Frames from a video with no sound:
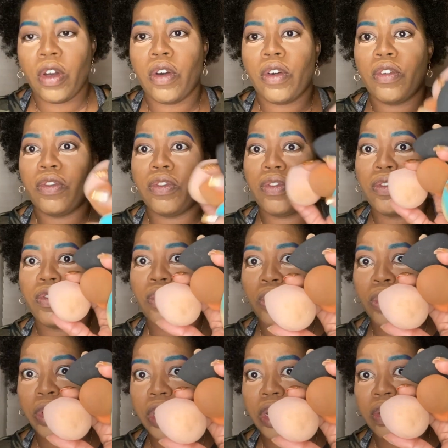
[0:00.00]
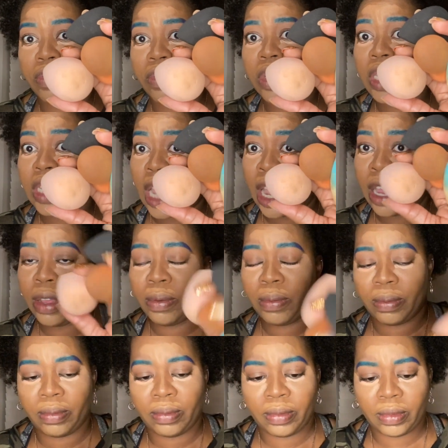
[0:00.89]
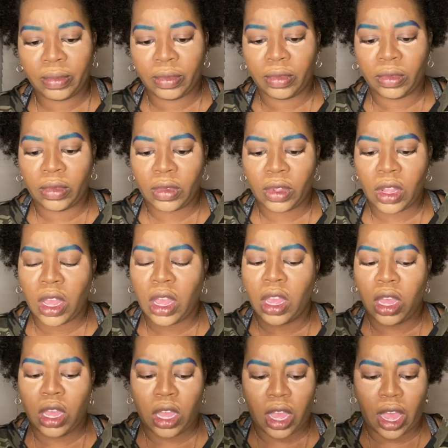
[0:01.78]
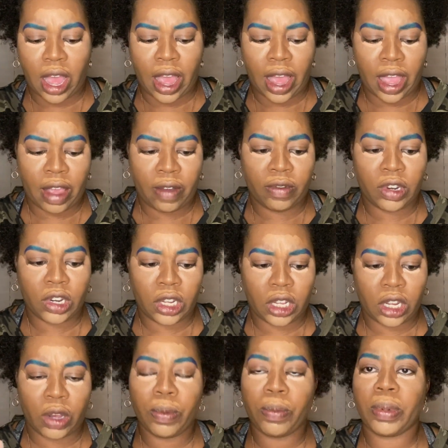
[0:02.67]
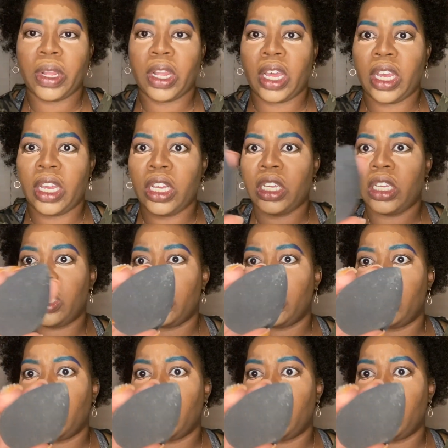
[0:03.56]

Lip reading: 4 different types. I have just a plain